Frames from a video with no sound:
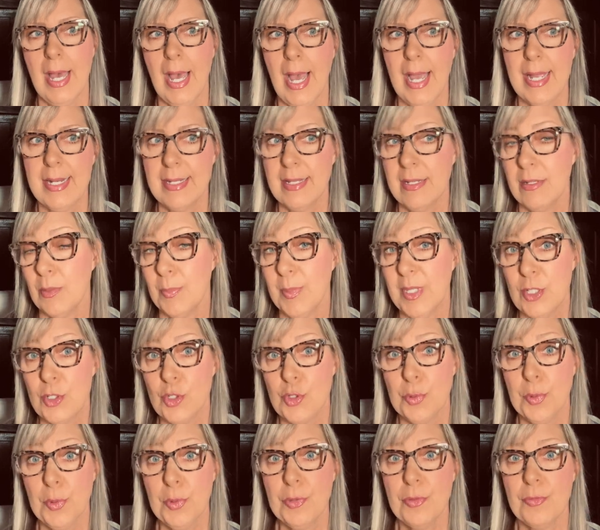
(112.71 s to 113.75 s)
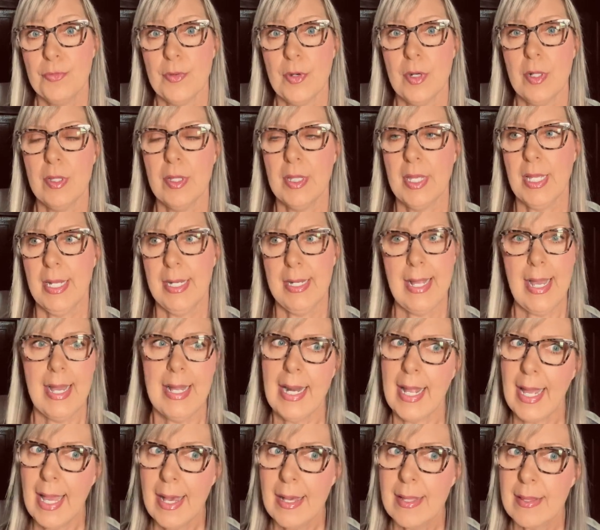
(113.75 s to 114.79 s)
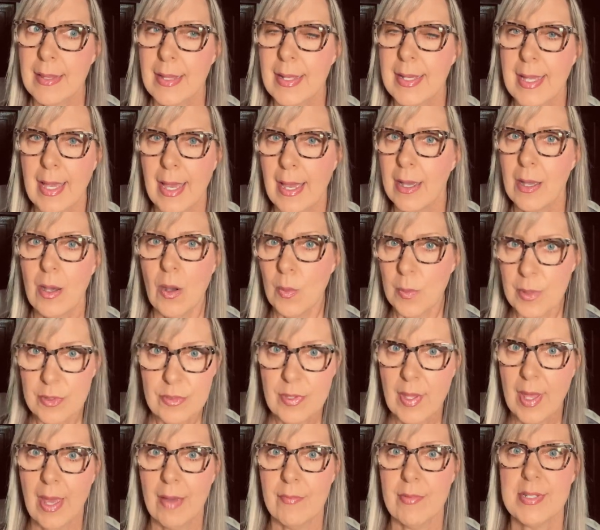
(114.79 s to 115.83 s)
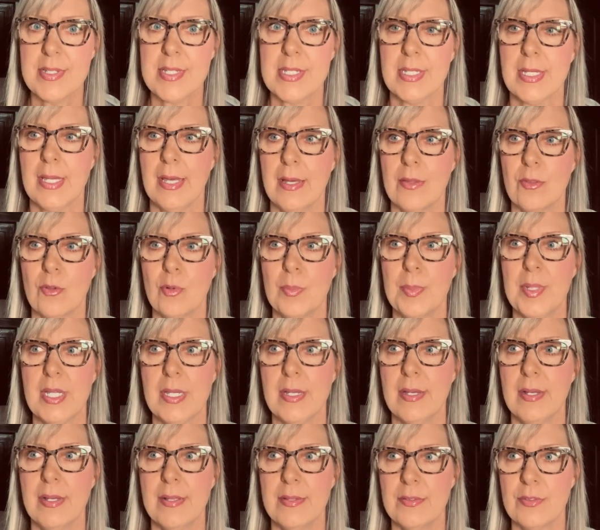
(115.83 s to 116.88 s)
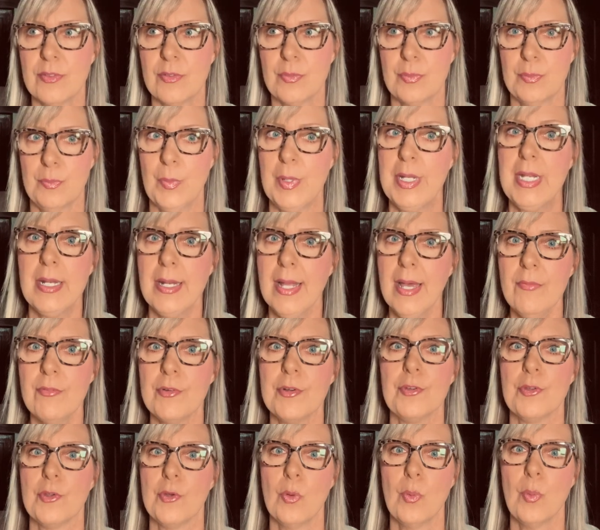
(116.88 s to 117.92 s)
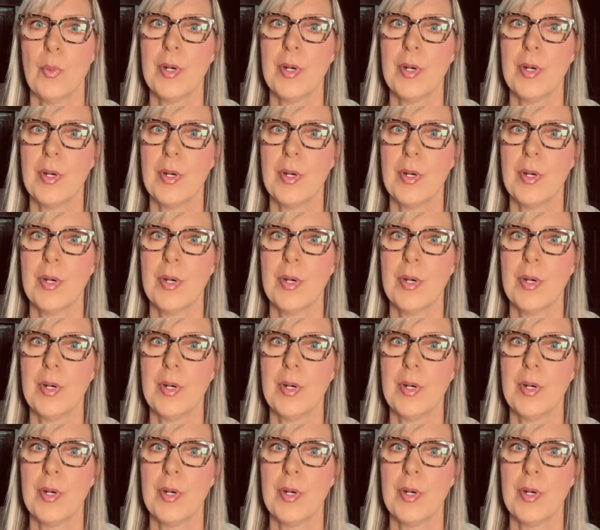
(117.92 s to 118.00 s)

I need to be truthful and not act like I always have it together, because we never do.